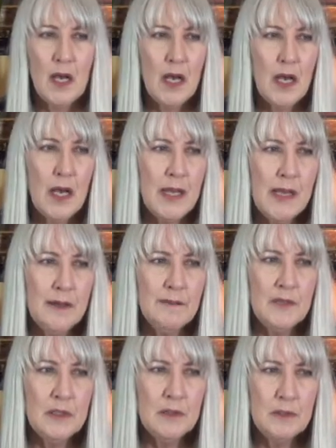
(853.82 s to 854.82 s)
I have
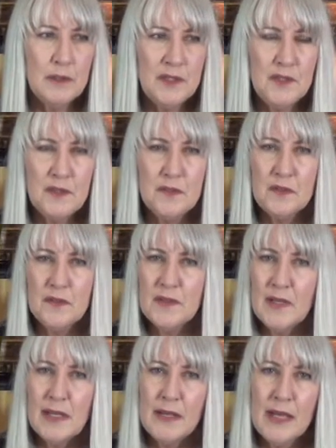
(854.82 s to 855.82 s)
known Christians who
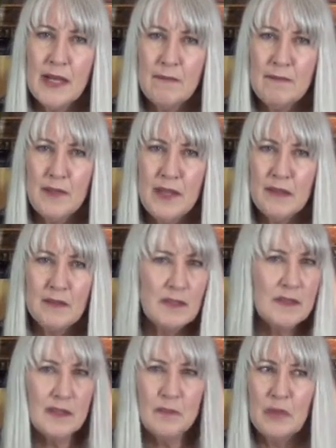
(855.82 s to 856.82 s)
say they have faith and are
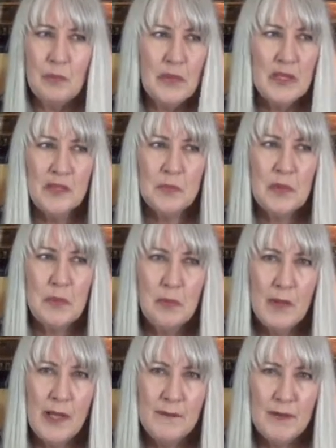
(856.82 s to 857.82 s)
some of the meanest
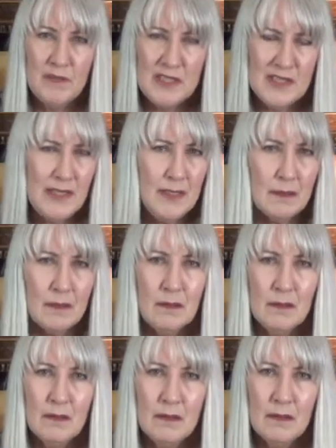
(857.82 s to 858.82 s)
people I have ever seen.
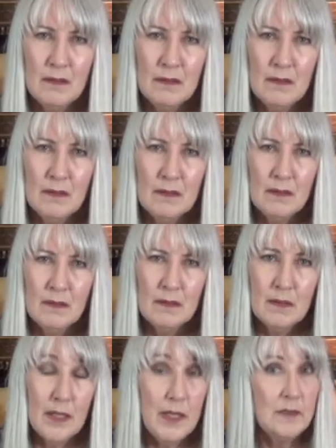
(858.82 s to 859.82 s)

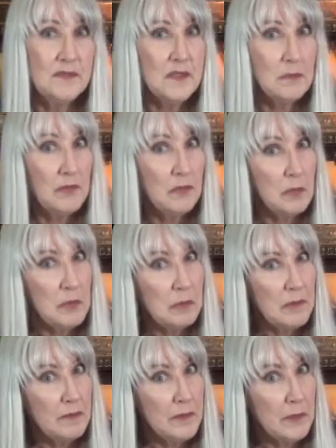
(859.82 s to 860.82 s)
I have some of them in
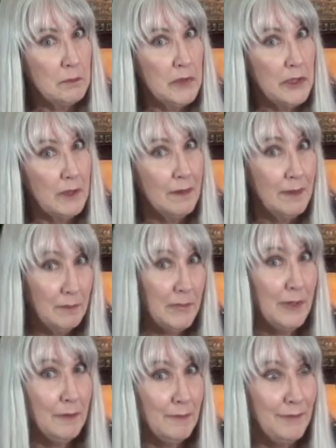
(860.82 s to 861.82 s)
my family, in
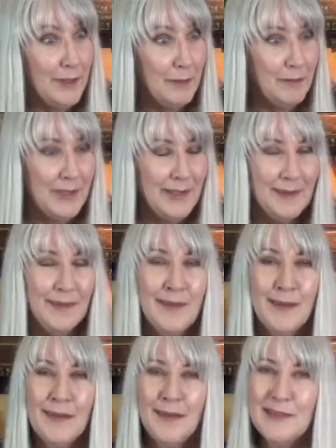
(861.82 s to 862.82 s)
my own family.
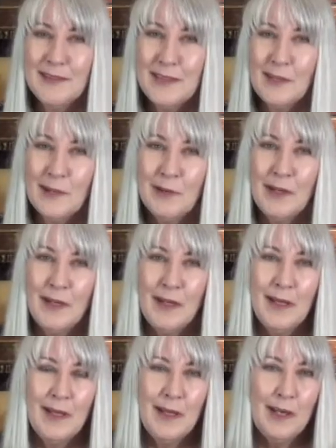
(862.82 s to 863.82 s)
So
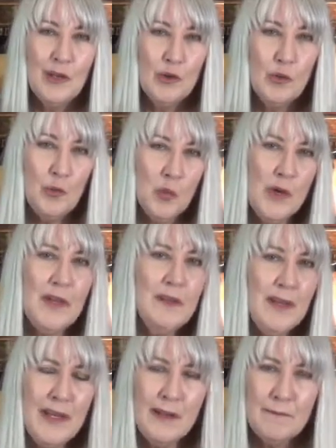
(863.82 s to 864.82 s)
what do
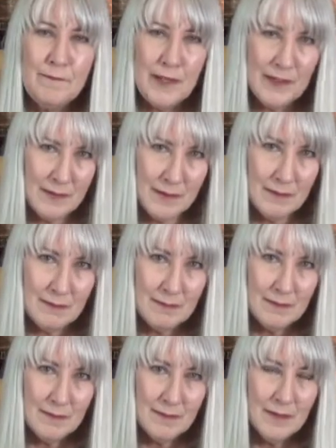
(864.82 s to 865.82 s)
they have faith in?
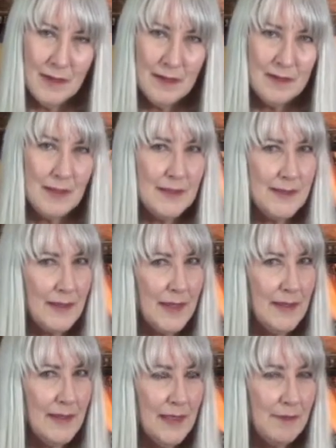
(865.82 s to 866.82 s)
They say
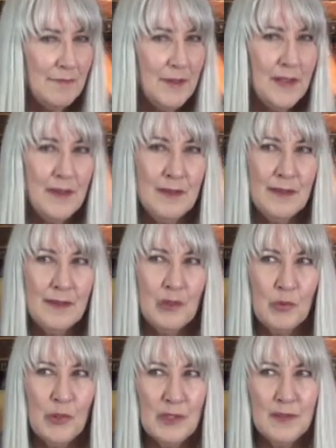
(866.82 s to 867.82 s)
they have faith in the
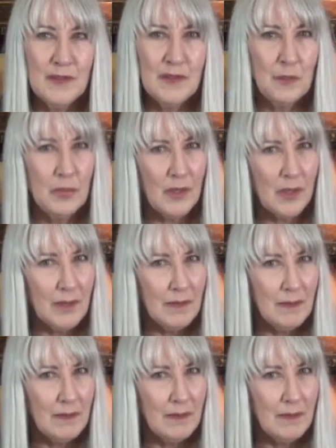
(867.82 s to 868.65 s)
words in a book.